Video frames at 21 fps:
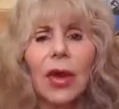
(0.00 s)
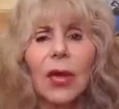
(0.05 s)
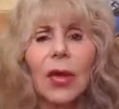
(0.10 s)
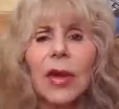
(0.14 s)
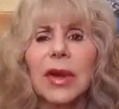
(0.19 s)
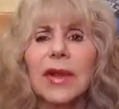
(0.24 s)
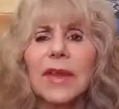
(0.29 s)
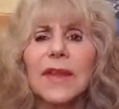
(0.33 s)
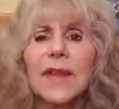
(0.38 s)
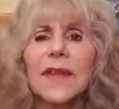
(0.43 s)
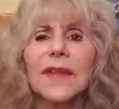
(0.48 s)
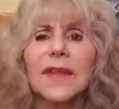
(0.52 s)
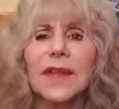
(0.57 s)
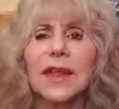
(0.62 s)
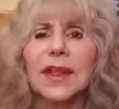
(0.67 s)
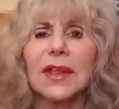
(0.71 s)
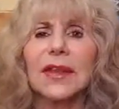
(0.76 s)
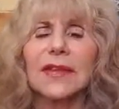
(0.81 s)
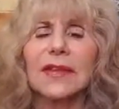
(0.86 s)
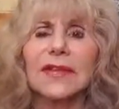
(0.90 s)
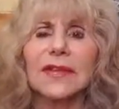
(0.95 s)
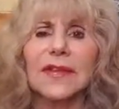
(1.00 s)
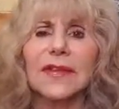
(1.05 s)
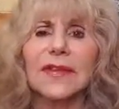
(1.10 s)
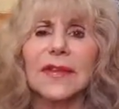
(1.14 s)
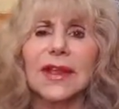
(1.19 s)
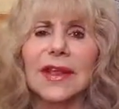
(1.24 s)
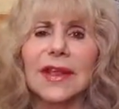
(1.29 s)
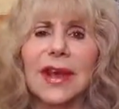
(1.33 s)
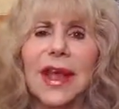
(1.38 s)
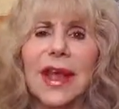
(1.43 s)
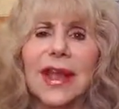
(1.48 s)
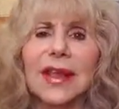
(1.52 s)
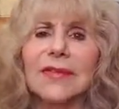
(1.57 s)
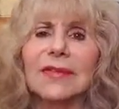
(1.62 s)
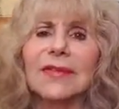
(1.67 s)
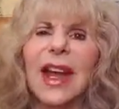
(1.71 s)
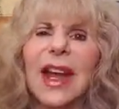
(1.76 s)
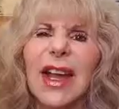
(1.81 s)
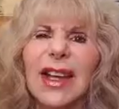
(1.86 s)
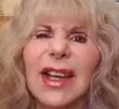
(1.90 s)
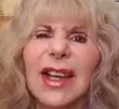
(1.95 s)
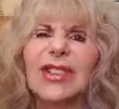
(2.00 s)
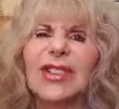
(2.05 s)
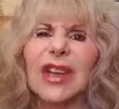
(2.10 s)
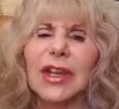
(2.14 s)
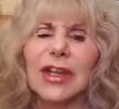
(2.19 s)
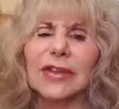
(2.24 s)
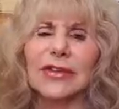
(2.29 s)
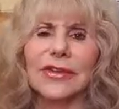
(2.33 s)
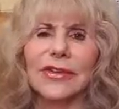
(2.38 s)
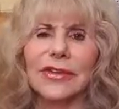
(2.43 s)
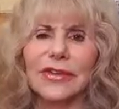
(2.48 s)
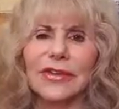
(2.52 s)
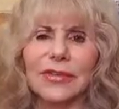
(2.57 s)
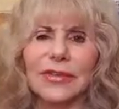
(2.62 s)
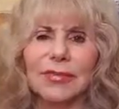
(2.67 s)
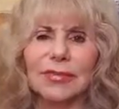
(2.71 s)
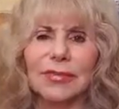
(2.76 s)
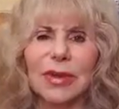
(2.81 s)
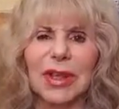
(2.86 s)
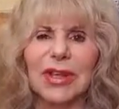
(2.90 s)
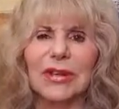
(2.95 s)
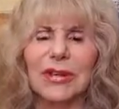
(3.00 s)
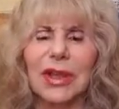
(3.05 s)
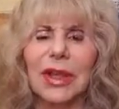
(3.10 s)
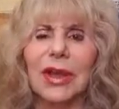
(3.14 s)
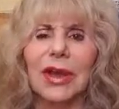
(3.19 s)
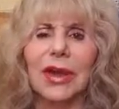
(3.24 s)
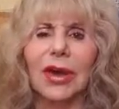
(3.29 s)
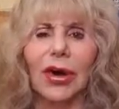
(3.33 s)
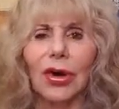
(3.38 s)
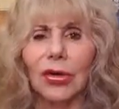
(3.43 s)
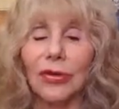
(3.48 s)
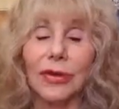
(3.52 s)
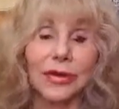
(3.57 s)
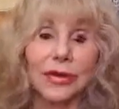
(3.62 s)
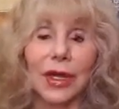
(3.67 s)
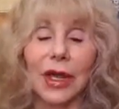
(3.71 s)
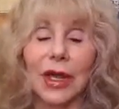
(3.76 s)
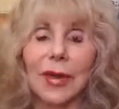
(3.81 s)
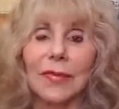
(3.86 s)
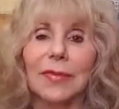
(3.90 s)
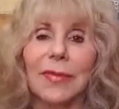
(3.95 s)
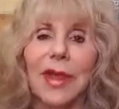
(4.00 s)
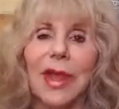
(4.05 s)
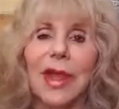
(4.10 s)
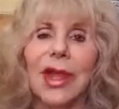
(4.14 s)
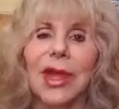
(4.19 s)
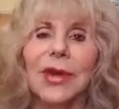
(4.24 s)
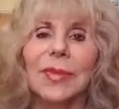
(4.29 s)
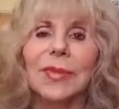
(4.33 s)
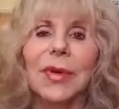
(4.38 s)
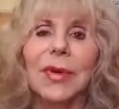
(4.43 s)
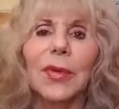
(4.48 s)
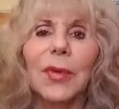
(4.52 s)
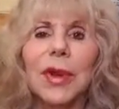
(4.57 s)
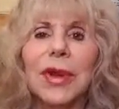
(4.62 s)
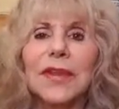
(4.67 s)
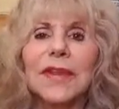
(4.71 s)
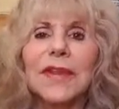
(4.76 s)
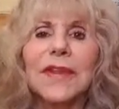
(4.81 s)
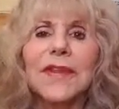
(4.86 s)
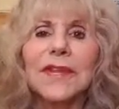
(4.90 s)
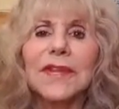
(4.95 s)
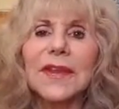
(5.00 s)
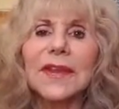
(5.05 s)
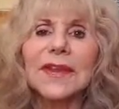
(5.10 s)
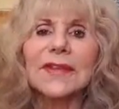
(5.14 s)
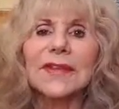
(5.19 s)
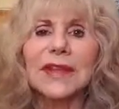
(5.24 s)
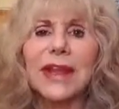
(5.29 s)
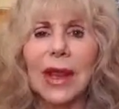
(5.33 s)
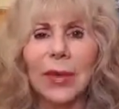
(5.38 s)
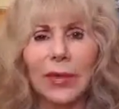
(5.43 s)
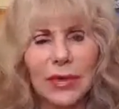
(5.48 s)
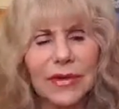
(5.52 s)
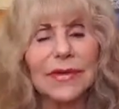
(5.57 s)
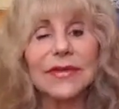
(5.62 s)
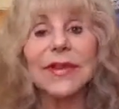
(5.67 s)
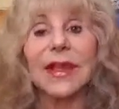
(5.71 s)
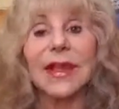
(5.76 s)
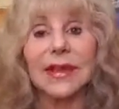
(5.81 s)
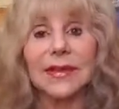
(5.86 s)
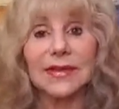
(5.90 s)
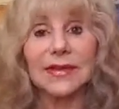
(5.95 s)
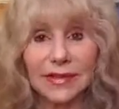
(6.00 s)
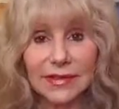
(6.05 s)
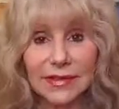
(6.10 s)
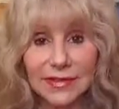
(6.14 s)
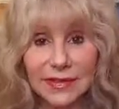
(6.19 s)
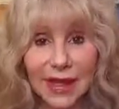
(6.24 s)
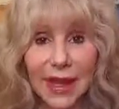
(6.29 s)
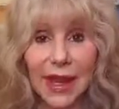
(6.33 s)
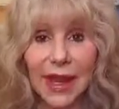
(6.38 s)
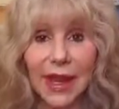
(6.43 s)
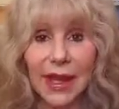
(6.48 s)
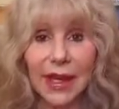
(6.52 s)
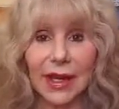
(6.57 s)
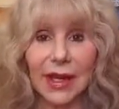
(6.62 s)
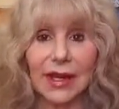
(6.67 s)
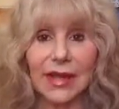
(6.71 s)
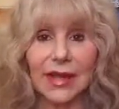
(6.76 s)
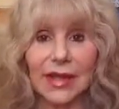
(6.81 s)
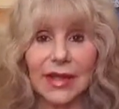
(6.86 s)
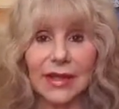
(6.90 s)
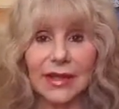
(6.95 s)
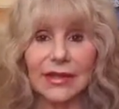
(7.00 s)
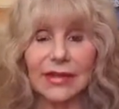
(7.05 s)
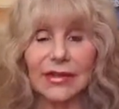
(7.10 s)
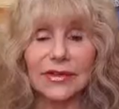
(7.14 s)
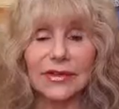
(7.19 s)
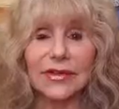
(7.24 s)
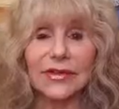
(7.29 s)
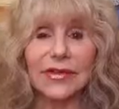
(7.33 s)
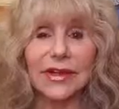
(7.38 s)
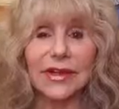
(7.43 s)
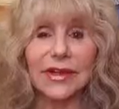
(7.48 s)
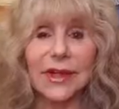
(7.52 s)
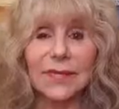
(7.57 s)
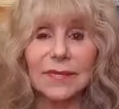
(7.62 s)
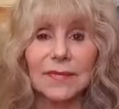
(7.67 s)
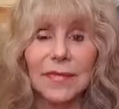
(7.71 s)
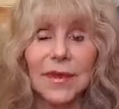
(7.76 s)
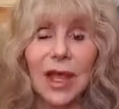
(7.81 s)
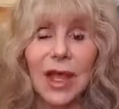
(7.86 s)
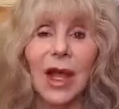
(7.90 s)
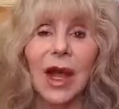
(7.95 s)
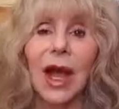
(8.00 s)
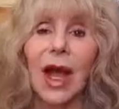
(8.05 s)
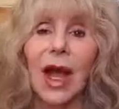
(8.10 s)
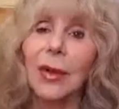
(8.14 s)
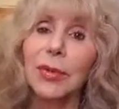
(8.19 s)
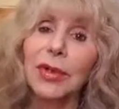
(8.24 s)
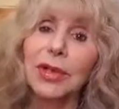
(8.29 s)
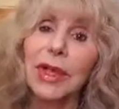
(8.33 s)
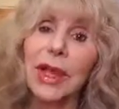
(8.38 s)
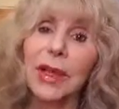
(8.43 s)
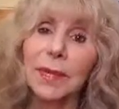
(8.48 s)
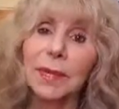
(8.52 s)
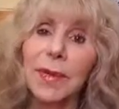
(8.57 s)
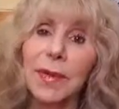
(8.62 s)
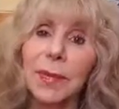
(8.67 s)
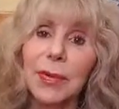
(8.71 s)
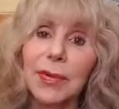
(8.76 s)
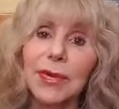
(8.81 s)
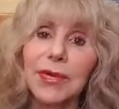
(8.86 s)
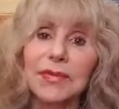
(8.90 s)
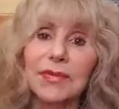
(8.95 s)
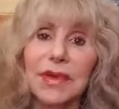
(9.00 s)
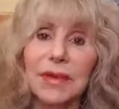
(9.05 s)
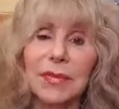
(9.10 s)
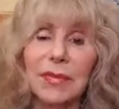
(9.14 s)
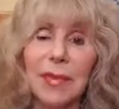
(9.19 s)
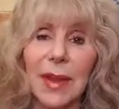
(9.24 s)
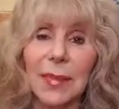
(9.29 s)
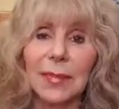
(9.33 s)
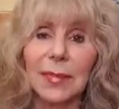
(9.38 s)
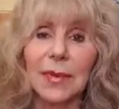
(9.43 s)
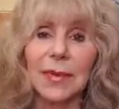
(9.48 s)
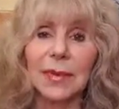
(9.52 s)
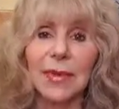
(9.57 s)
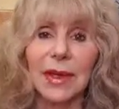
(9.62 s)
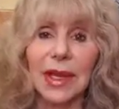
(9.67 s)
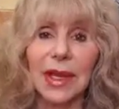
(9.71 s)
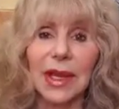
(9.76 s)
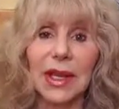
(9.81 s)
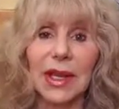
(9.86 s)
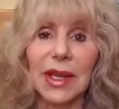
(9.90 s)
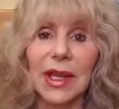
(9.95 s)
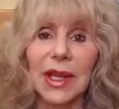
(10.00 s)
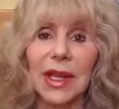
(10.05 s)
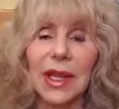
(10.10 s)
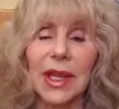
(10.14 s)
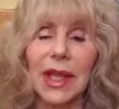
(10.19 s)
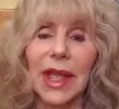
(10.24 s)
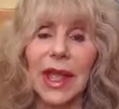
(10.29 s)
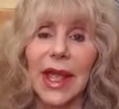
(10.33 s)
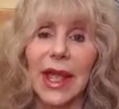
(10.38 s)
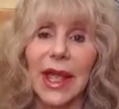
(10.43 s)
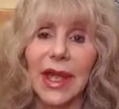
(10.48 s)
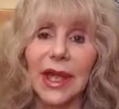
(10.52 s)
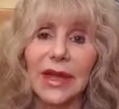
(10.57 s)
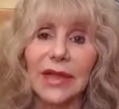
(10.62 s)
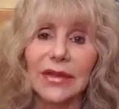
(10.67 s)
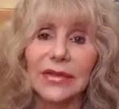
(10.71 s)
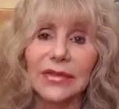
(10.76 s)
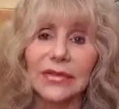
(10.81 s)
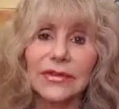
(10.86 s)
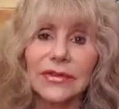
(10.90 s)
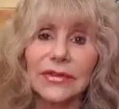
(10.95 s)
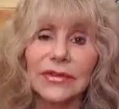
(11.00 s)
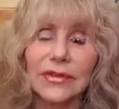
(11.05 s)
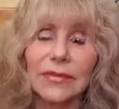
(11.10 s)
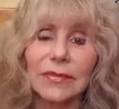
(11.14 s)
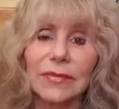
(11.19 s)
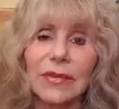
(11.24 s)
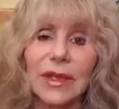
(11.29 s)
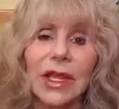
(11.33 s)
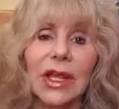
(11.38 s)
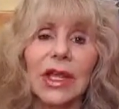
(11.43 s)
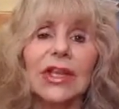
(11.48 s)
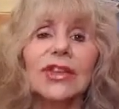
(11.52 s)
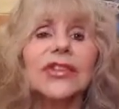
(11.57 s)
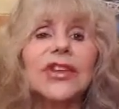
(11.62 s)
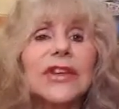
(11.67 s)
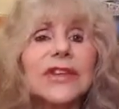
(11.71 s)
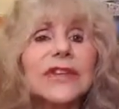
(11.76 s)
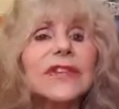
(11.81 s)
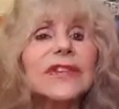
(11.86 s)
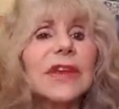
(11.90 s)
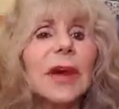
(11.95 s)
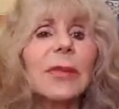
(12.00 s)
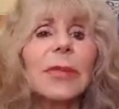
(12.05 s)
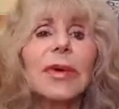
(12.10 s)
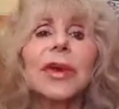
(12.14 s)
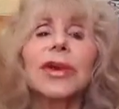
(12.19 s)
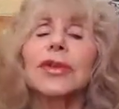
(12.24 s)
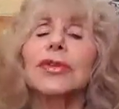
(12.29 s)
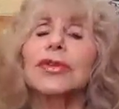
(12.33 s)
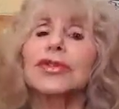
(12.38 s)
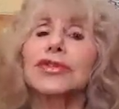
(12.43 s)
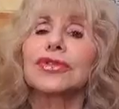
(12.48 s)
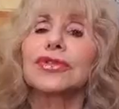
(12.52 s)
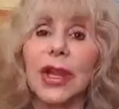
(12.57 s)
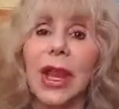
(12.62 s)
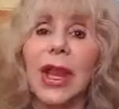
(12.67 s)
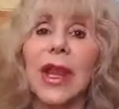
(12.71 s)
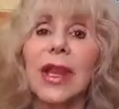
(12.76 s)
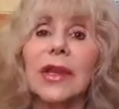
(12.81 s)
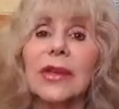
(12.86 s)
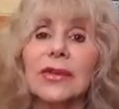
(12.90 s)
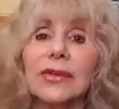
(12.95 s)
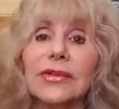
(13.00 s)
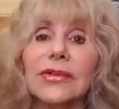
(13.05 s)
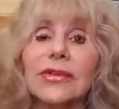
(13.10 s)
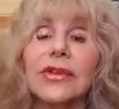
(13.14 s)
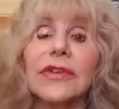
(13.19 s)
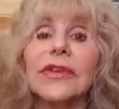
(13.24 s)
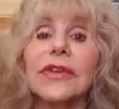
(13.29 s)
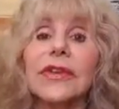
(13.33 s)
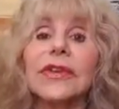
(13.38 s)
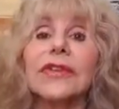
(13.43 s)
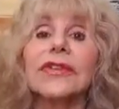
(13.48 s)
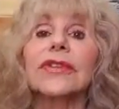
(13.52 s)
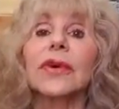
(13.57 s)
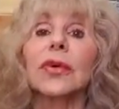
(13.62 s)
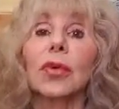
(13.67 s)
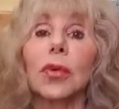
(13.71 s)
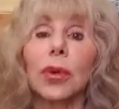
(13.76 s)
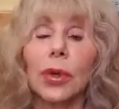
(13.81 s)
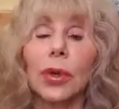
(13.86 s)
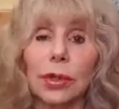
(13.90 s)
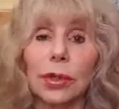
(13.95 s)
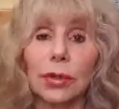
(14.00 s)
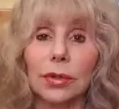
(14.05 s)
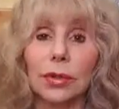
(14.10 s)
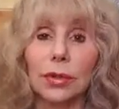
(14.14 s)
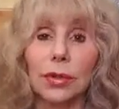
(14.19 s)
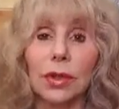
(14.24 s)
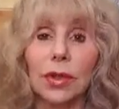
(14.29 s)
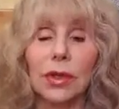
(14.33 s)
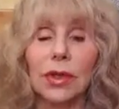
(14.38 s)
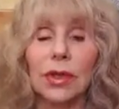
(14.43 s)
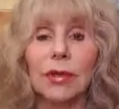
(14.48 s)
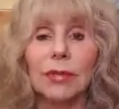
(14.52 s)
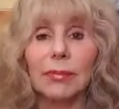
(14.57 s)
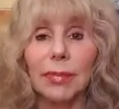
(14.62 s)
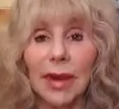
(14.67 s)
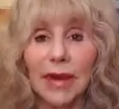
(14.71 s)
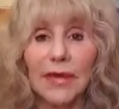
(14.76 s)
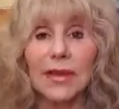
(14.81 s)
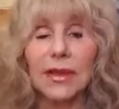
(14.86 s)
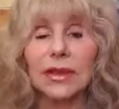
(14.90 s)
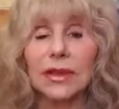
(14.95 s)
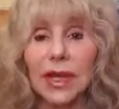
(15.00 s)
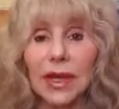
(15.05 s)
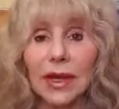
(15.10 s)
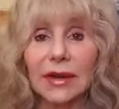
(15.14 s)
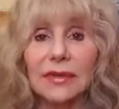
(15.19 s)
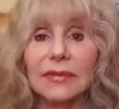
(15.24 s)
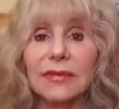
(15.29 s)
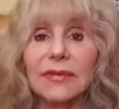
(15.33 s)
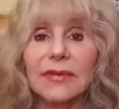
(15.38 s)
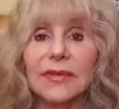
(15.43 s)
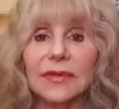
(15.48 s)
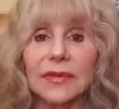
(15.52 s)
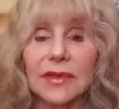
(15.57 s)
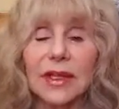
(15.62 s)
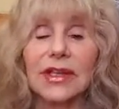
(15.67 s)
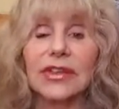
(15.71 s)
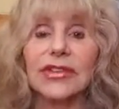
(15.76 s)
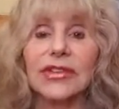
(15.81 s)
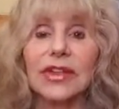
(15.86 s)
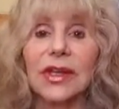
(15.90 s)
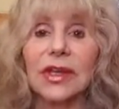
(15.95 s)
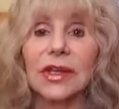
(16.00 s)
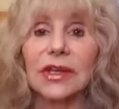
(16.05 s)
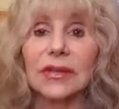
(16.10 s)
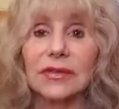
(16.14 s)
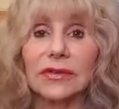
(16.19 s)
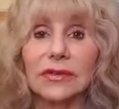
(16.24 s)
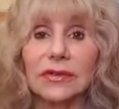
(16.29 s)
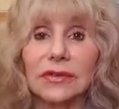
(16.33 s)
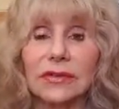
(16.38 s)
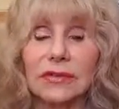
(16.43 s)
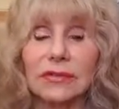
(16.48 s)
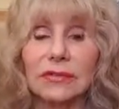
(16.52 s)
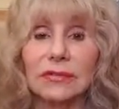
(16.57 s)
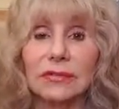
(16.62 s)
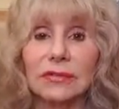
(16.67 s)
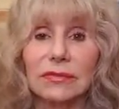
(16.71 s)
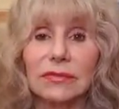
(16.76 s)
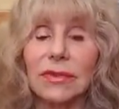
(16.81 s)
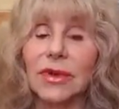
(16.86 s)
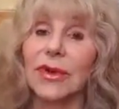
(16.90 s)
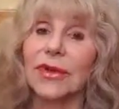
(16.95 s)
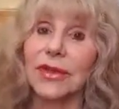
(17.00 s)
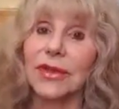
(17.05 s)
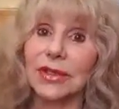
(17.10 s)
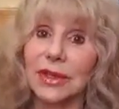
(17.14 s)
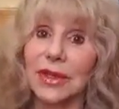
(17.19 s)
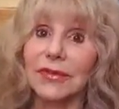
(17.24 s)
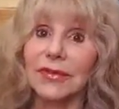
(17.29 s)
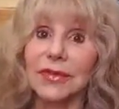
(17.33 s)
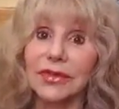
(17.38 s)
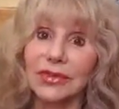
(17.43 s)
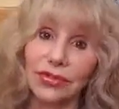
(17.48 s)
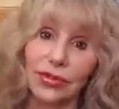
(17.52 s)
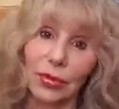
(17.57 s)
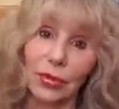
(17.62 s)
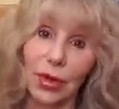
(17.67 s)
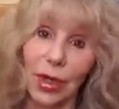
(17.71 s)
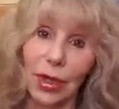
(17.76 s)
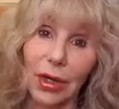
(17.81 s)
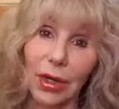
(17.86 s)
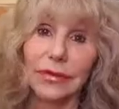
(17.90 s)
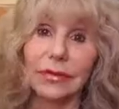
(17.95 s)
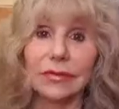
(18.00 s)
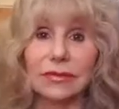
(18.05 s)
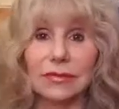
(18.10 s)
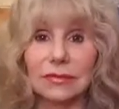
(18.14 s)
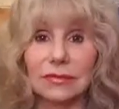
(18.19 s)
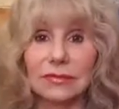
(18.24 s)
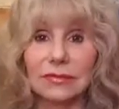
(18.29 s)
One of the things, and I kind of change this a bit all the time, but one of the things that I would say today is that I would like people to remember me as she is someone who changed this world by the love that she is, or the love that she was.